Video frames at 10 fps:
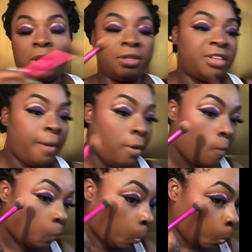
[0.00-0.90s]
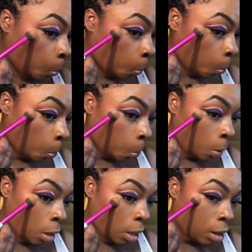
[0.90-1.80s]
tap it,
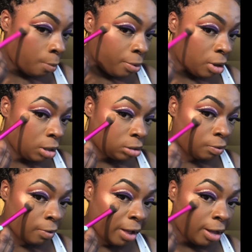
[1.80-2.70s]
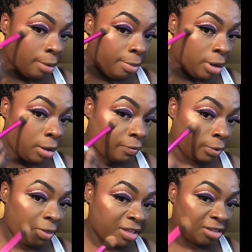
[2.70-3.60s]
and I'm putting this right above. Ooh,
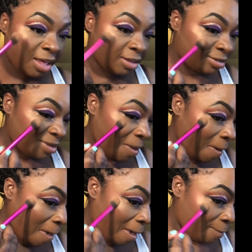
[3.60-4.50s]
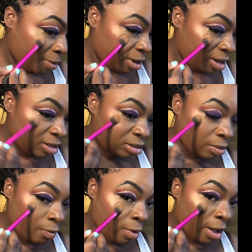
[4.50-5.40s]
that's nice. I'm putting this
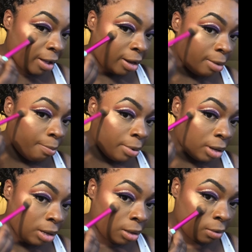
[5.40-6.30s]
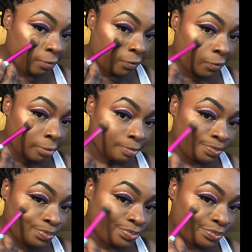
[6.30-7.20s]
right above
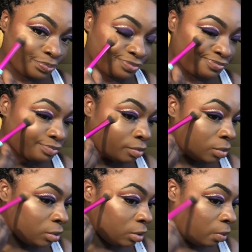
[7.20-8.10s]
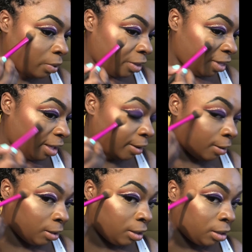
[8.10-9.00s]
where
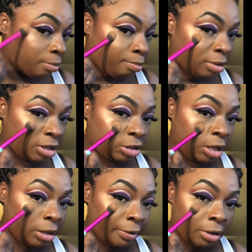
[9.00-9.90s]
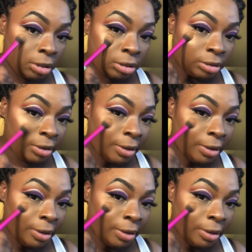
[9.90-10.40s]
that blush color is.